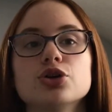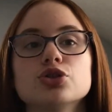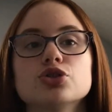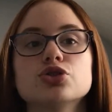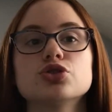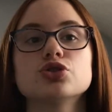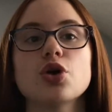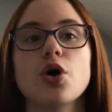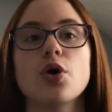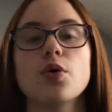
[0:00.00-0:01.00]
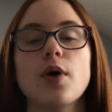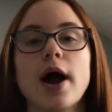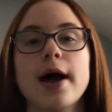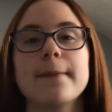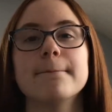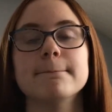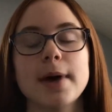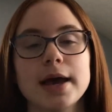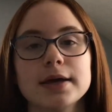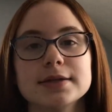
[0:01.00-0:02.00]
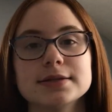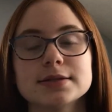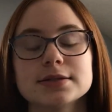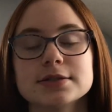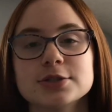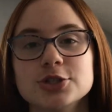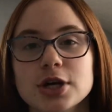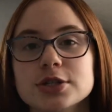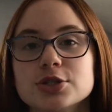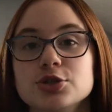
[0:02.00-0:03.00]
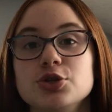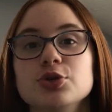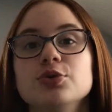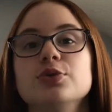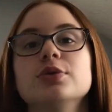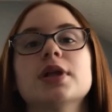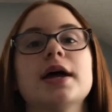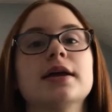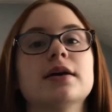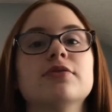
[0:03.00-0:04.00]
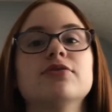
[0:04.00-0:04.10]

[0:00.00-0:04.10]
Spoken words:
so I might just do like a